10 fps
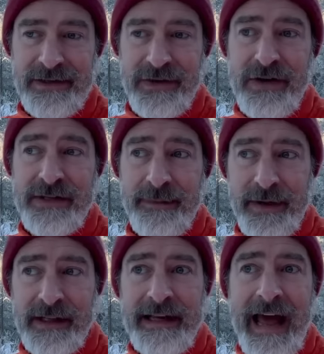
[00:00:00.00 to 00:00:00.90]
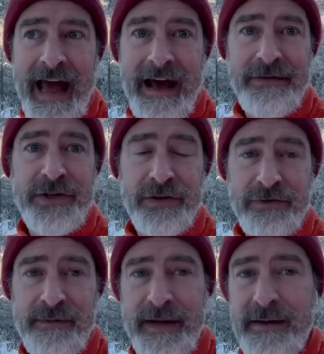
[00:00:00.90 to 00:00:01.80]
And so you typically have
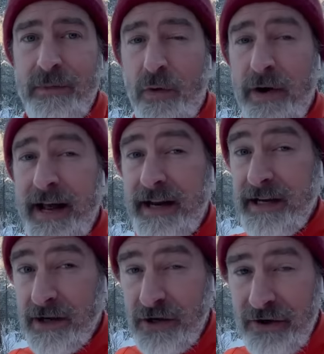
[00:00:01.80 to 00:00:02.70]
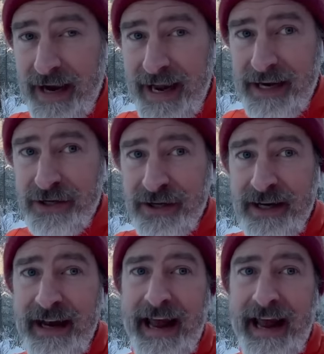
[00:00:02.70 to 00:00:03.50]
children being born at a younger age